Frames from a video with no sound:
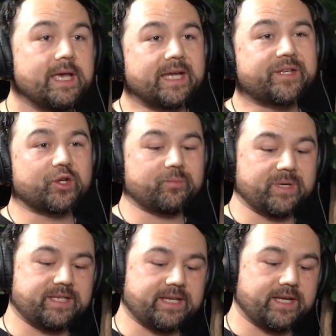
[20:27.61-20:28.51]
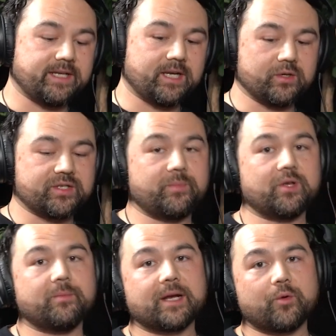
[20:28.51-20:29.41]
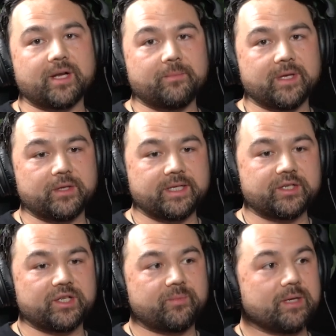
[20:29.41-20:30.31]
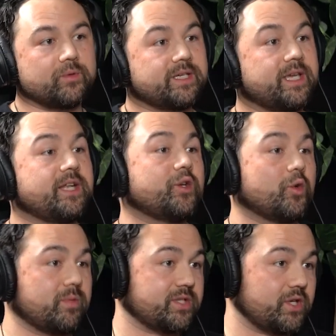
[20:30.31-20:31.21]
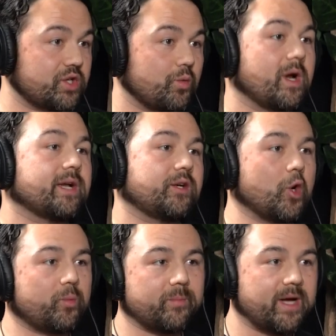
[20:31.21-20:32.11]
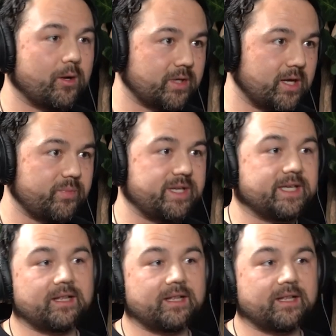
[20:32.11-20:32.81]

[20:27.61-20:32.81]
It took me 10 years to build my credibility to be able to get into a position where I could open my own company,